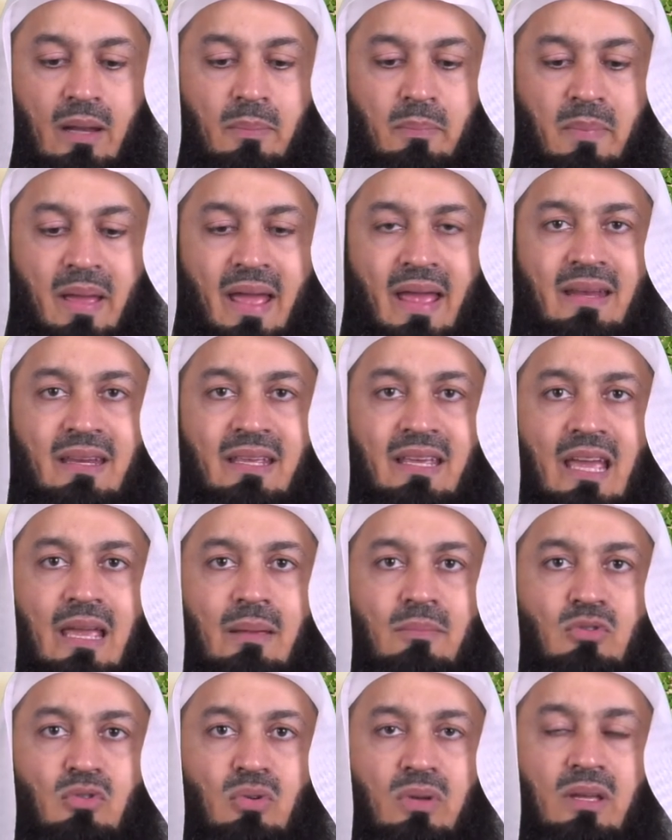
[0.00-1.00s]
that man
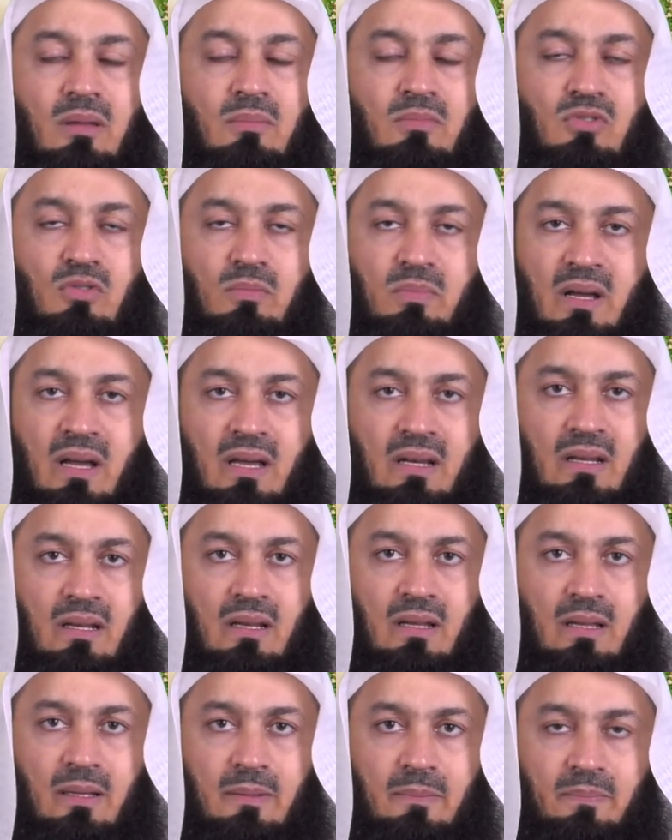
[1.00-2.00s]
came to him,
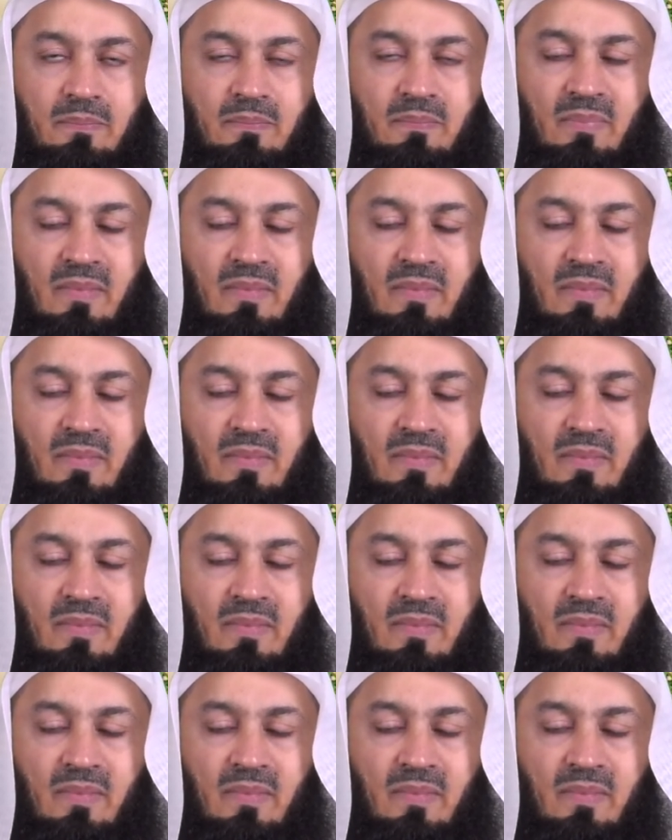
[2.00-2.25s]
subhanallah,